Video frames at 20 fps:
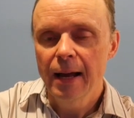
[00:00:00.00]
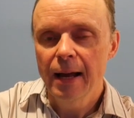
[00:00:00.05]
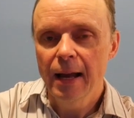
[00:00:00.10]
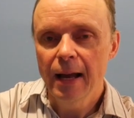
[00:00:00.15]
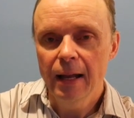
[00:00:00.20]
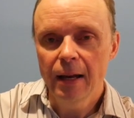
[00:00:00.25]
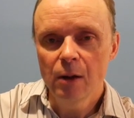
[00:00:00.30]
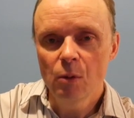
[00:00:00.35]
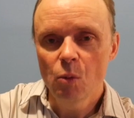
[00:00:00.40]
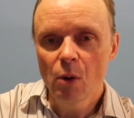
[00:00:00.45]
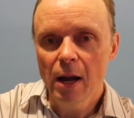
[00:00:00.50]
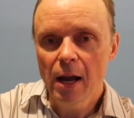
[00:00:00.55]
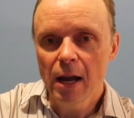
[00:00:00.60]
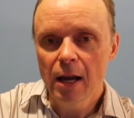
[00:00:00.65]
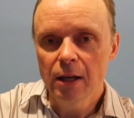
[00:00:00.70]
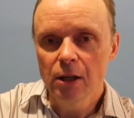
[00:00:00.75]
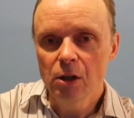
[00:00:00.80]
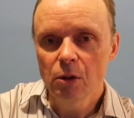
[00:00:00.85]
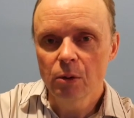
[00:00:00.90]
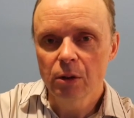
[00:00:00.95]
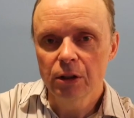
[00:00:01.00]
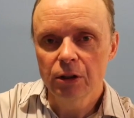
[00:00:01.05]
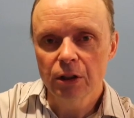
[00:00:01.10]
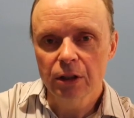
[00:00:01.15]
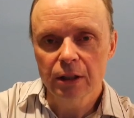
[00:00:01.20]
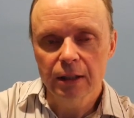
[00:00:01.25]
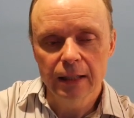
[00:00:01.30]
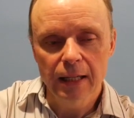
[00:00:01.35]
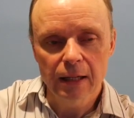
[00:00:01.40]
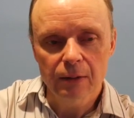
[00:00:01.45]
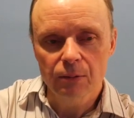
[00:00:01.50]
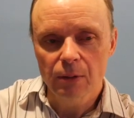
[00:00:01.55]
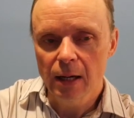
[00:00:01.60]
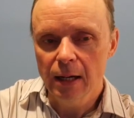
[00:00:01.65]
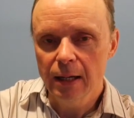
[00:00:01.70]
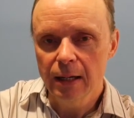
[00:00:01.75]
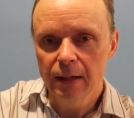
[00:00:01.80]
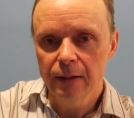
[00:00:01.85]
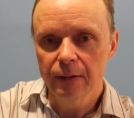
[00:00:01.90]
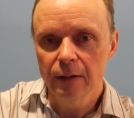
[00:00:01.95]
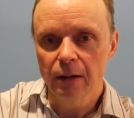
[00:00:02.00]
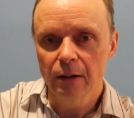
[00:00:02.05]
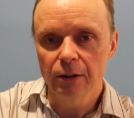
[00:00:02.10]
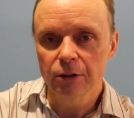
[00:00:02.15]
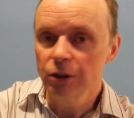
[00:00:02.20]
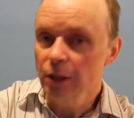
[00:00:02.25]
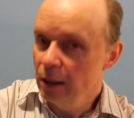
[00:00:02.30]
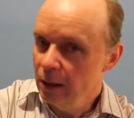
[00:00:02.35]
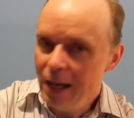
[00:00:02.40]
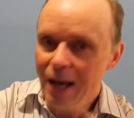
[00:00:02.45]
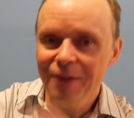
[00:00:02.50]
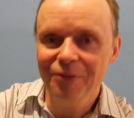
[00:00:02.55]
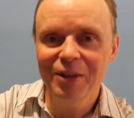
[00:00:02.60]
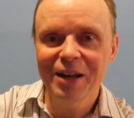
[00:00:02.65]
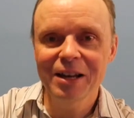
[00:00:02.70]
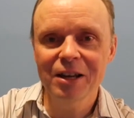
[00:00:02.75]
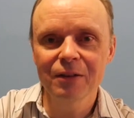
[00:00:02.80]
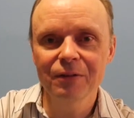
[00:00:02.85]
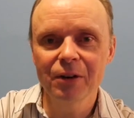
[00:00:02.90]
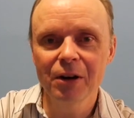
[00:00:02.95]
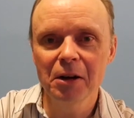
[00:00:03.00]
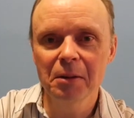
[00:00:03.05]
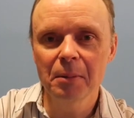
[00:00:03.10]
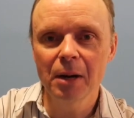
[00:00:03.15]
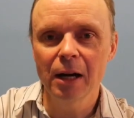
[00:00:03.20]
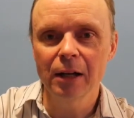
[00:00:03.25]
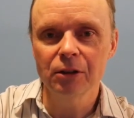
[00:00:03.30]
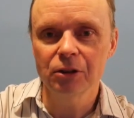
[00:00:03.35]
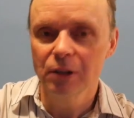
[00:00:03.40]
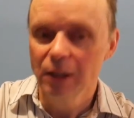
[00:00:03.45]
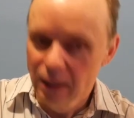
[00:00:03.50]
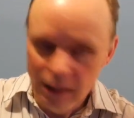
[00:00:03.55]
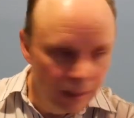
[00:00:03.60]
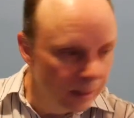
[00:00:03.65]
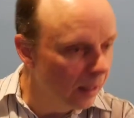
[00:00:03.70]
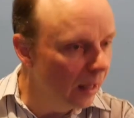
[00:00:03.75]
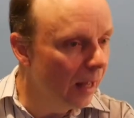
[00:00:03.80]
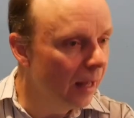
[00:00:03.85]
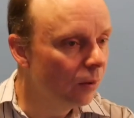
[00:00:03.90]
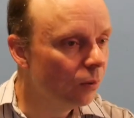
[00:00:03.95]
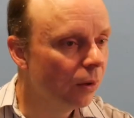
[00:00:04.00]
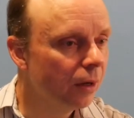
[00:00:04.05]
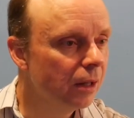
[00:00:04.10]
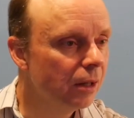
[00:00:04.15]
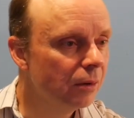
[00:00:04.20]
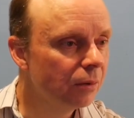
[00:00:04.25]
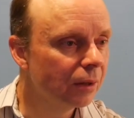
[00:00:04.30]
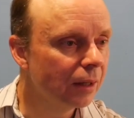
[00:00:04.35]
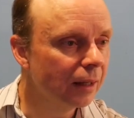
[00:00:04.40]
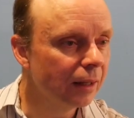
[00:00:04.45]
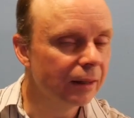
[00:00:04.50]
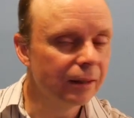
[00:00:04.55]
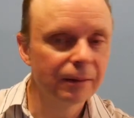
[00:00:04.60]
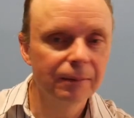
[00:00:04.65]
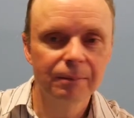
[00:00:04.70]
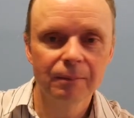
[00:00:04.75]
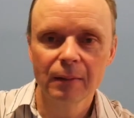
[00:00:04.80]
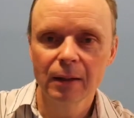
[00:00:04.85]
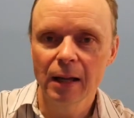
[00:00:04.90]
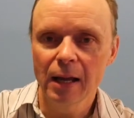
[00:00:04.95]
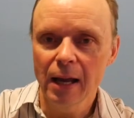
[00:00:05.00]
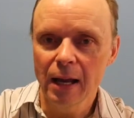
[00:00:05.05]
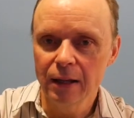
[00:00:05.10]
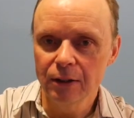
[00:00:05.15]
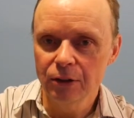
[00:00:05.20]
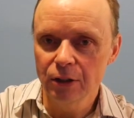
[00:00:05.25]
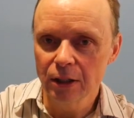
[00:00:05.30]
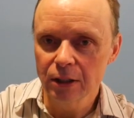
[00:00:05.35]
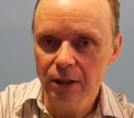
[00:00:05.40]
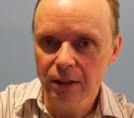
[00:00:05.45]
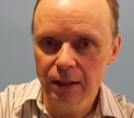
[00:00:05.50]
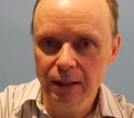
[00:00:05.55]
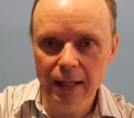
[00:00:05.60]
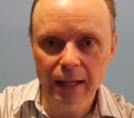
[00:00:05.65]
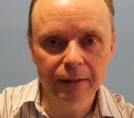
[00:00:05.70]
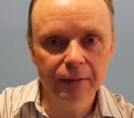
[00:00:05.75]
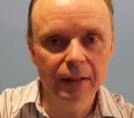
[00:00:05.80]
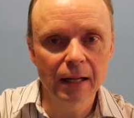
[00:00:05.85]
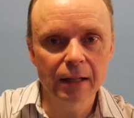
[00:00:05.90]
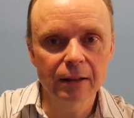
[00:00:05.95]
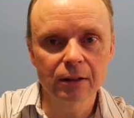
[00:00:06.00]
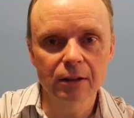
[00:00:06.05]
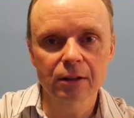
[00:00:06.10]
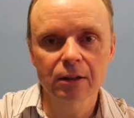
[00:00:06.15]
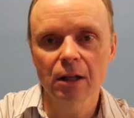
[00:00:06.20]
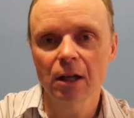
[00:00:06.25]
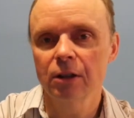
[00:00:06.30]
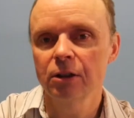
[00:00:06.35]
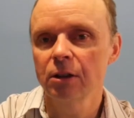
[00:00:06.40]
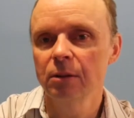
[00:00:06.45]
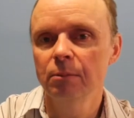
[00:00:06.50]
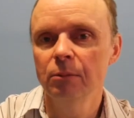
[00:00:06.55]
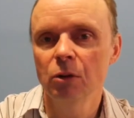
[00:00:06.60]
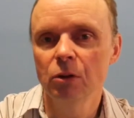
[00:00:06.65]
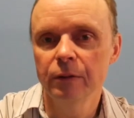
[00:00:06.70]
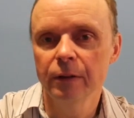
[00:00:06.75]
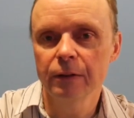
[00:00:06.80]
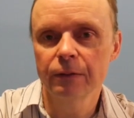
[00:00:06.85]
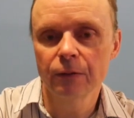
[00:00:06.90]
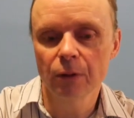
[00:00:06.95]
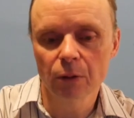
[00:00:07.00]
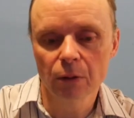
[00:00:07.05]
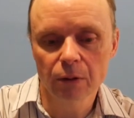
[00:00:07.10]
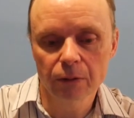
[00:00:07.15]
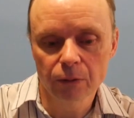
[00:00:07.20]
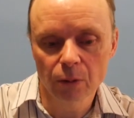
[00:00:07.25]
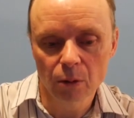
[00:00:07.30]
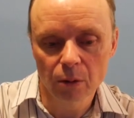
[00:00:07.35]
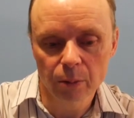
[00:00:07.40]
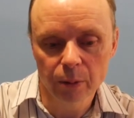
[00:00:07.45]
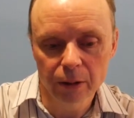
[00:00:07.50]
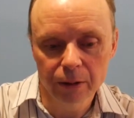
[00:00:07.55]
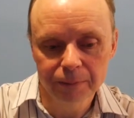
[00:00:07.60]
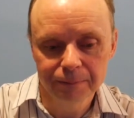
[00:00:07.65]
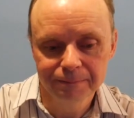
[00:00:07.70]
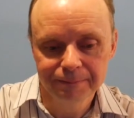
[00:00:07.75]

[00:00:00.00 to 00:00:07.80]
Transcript: Any way you can just get right in there and say, yeah, thank you very much. And what do you think? And just get that discussion moving further forward.